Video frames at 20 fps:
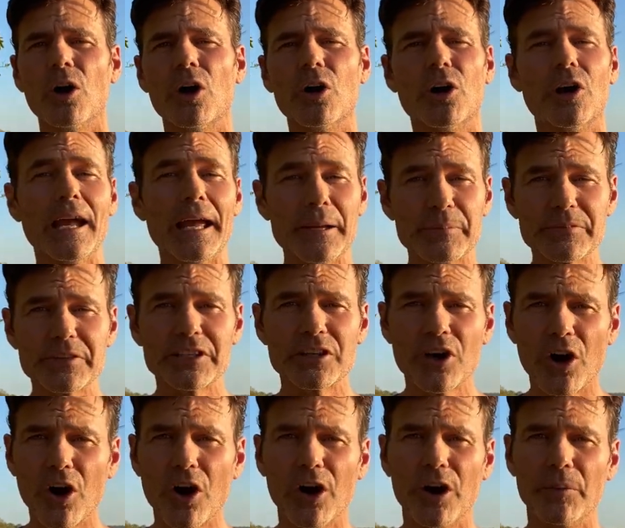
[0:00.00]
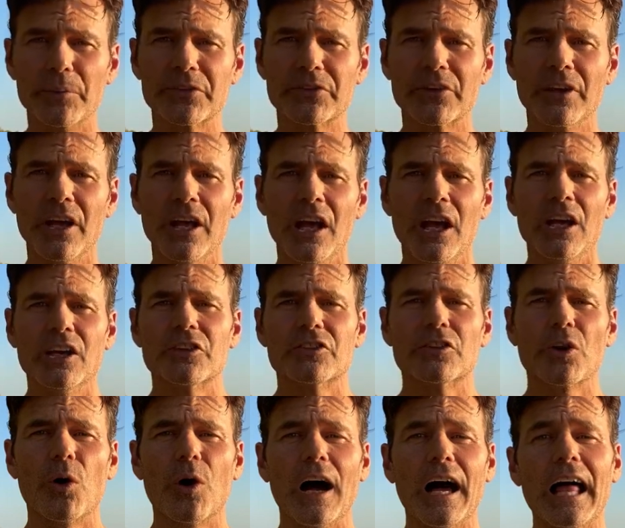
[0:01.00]
or empty carbs.
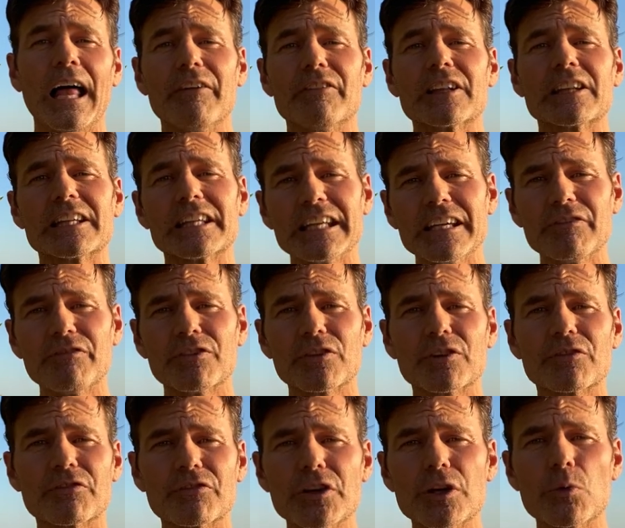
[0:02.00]
So i have a link for a free